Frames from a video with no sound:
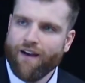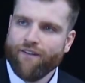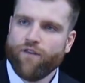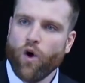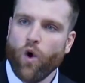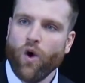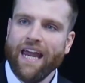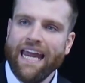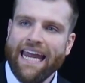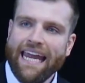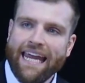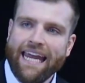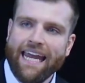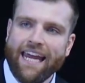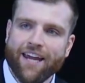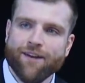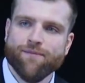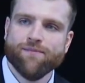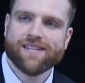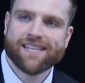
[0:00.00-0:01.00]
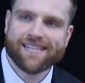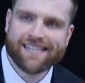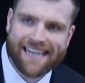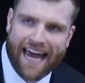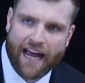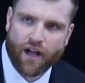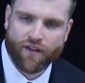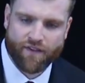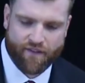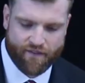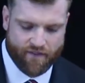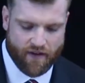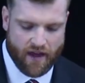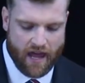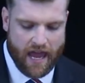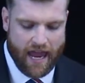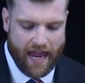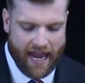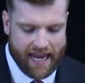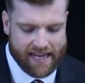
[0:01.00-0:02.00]
For he himself
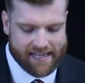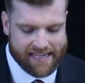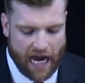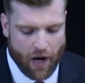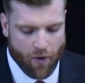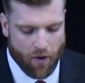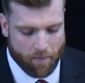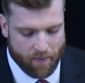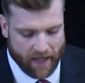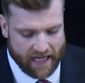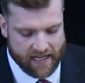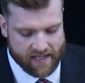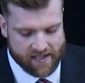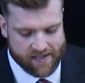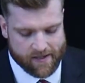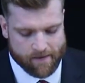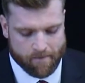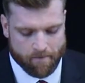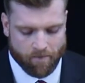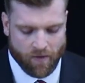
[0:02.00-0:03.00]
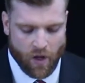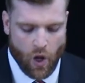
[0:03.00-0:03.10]
is our peace,